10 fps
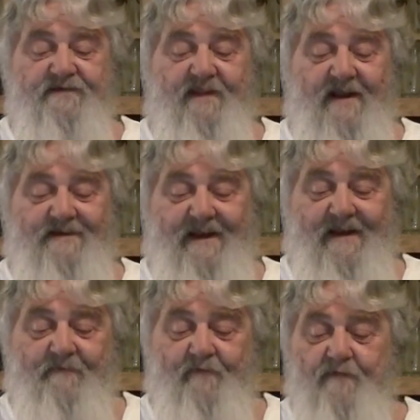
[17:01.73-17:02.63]

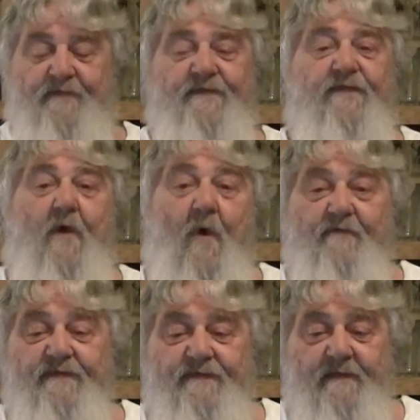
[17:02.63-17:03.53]
19 Rufus
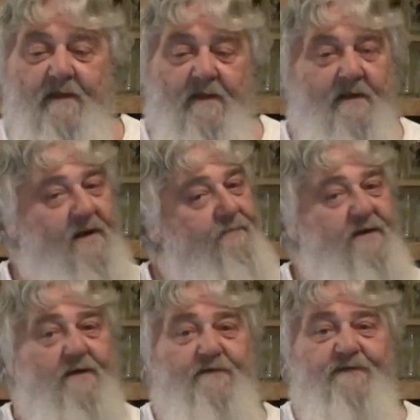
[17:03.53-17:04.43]
Corvus, let me
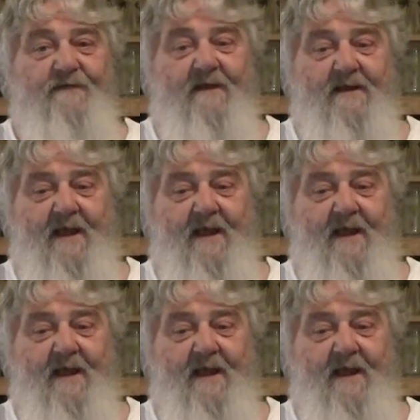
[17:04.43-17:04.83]
know what you think,